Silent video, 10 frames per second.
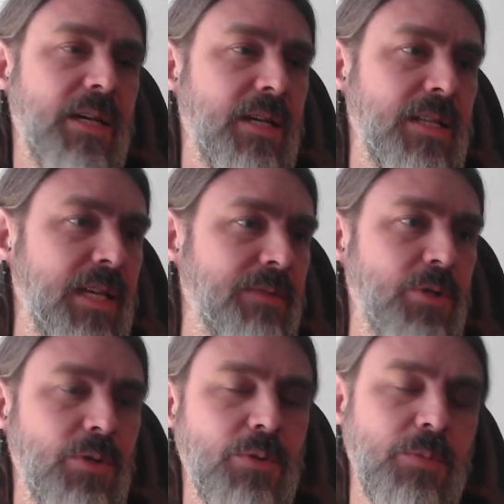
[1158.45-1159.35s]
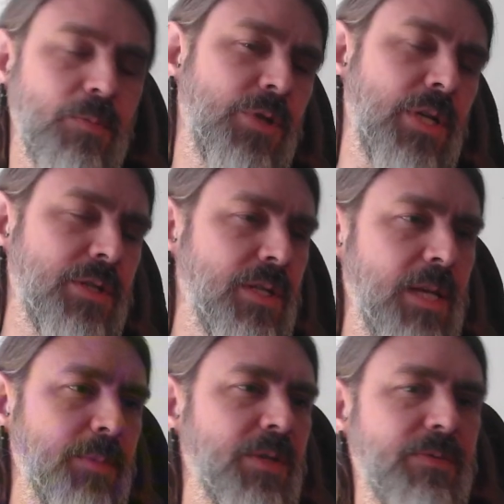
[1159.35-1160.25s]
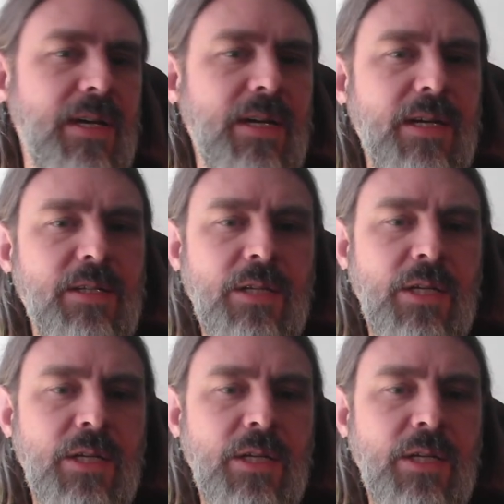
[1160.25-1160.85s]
like if you change the name of the file,